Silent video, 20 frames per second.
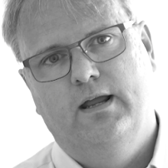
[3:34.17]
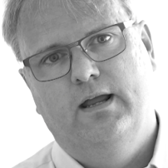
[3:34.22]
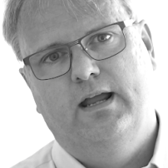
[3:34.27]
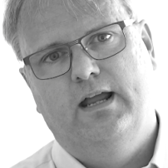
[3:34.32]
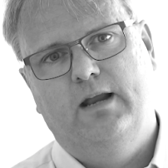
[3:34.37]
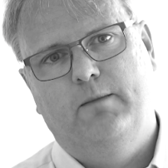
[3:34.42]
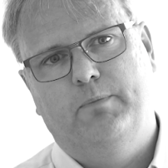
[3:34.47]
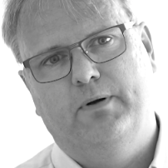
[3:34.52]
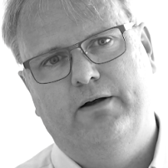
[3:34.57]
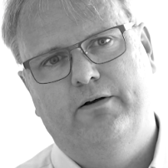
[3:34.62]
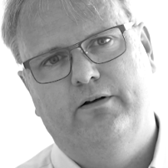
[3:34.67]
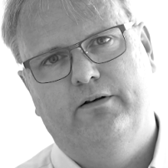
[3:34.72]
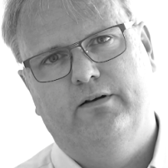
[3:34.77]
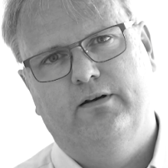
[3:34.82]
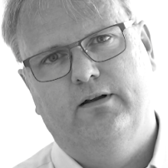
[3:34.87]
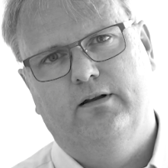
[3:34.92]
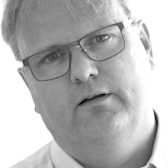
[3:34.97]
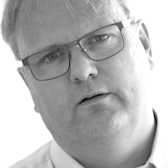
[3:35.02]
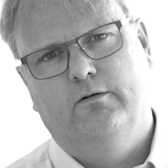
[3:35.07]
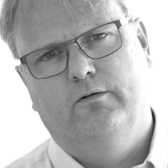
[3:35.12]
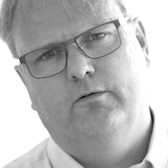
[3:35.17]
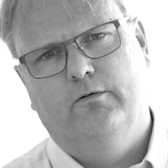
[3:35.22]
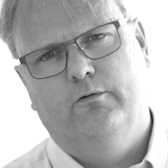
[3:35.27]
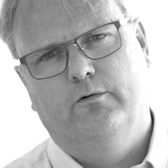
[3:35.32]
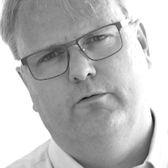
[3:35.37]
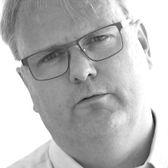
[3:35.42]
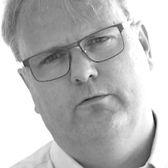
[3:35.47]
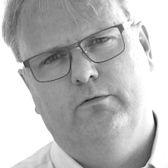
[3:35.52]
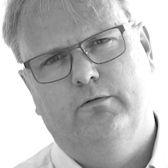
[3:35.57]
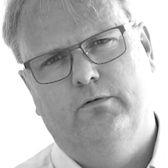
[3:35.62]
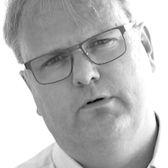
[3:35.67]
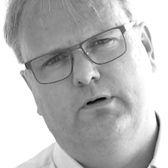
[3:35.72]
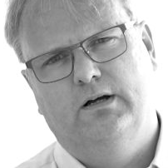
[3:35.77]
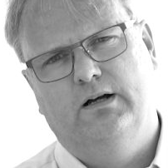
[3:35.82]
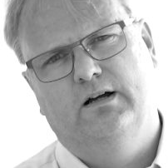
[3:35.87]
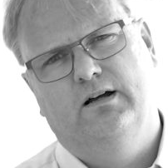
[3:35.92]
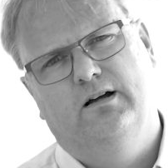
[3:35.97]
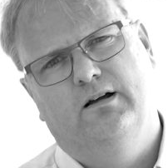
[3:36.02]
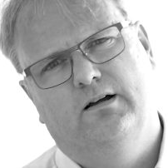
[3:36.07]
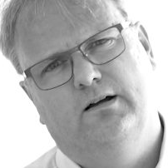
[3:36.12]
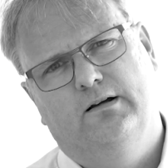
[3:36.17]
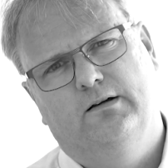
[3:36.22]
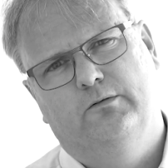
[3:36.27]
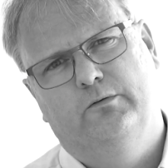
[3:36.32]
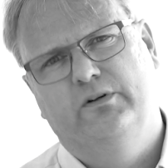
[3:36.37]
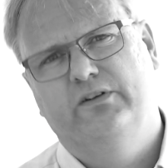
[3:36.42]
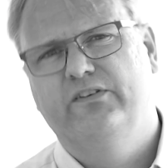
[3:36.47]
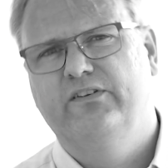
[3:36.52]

Hey, parent, we